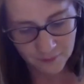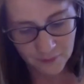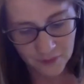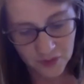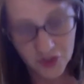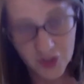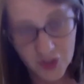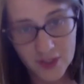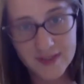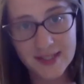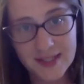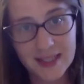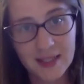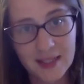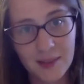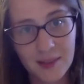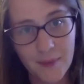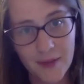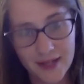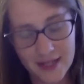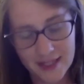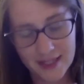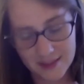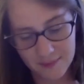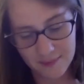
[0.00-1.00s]
She still
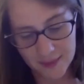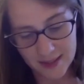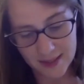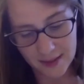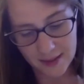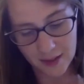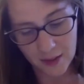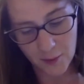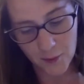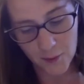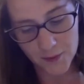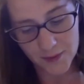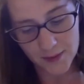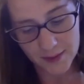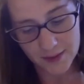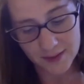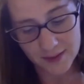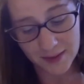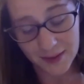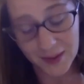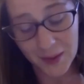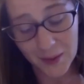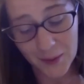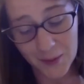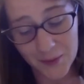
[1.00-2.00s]
buys me clothes
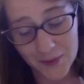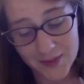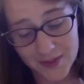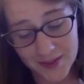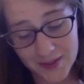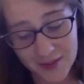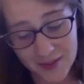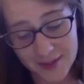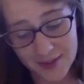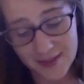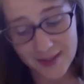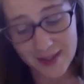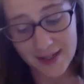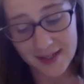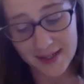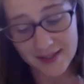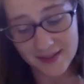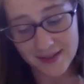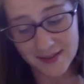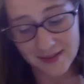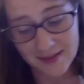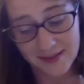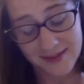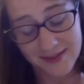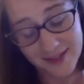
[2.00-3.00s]
that are
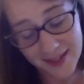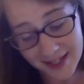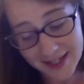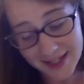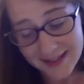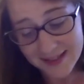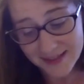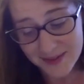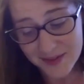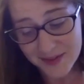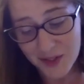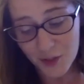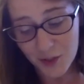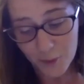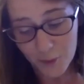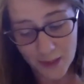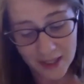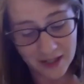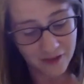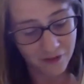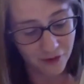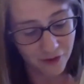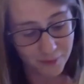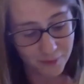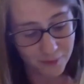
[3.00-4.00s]
sizes too
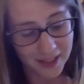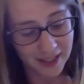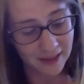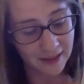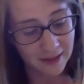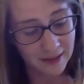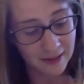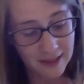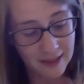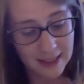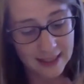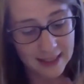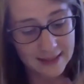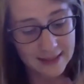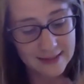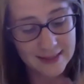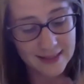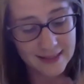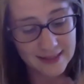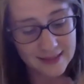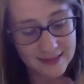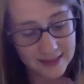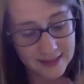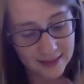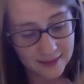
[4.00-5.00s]
big for me,
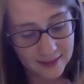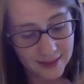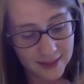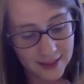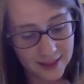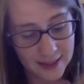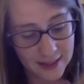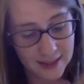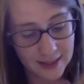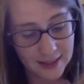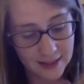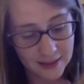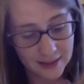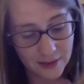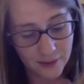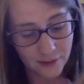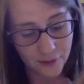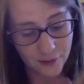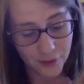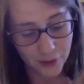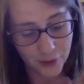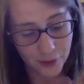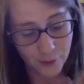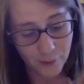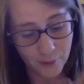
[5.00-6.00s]
insisting that I need the
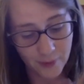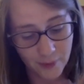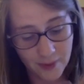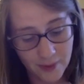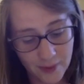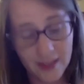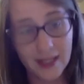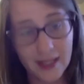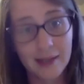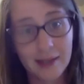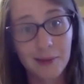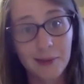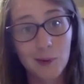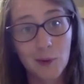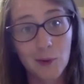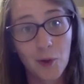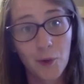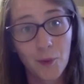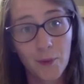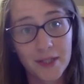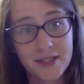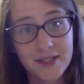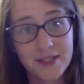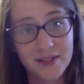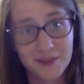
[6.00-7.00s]
room and I will grow
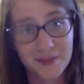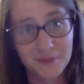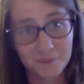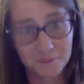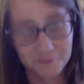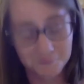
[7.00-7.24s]
into them.